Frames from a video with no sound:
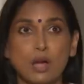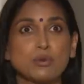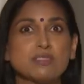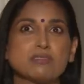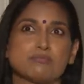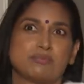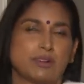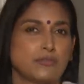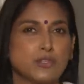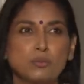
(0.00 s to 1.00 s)
I was
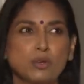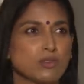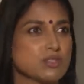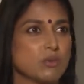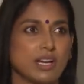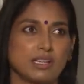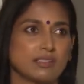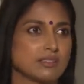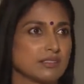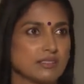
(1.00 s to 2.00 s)
a few blocks away.
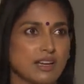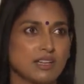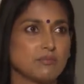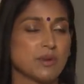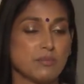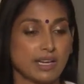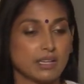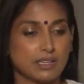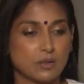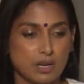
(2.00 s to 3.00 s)
Oh, gosh. And, but my,
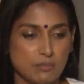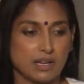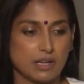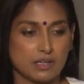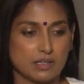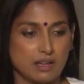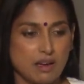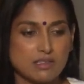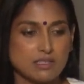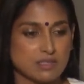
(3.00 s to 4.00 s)
my
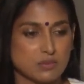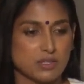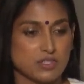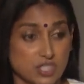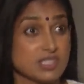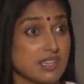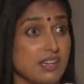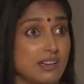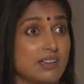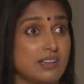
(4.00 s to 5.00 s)
classes were just
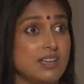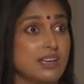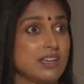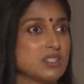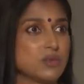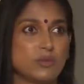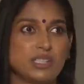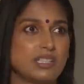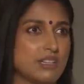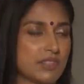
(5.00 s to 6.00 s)
there. Right. So
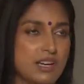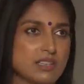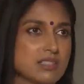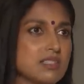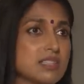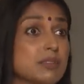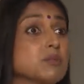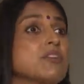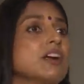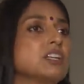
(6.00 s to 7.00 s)
we didn't have classes. And it
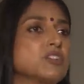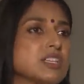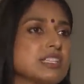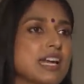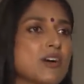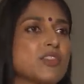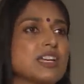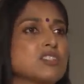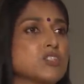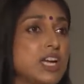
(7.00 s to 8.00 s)
was very interesting how
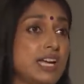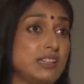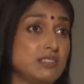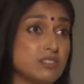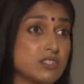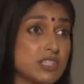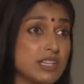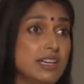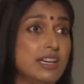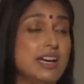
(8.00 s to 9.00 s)
things changed
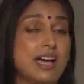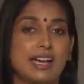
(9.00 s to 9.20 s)
hmm.